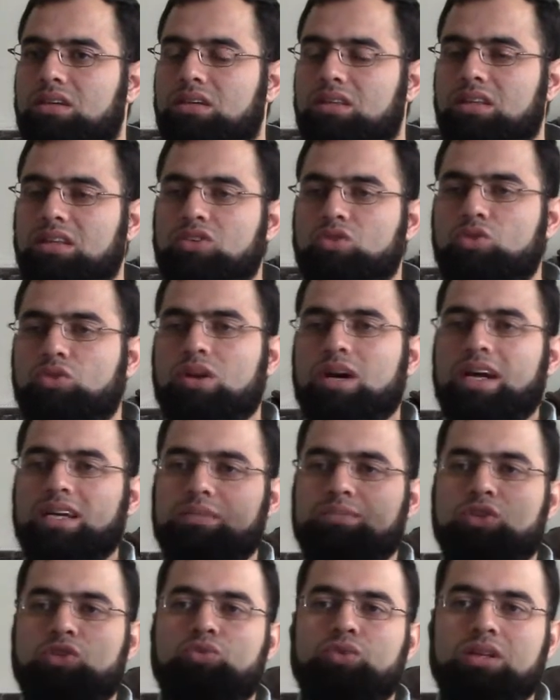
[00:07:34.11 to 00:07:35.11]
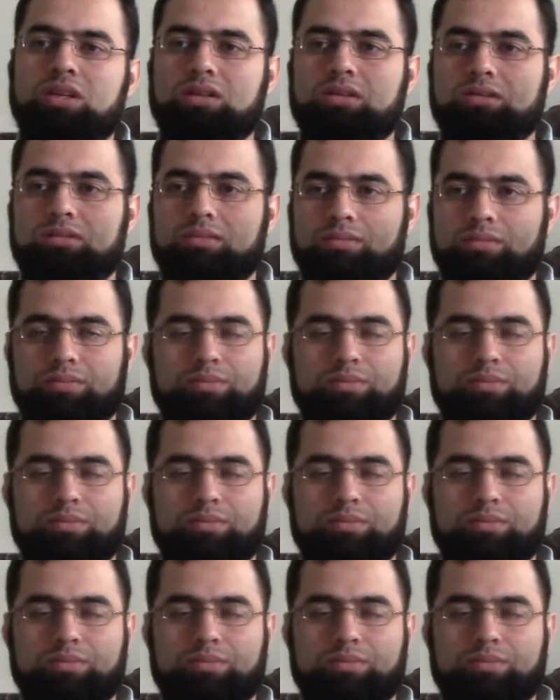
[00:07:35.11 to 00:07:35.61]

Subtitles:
Then you write between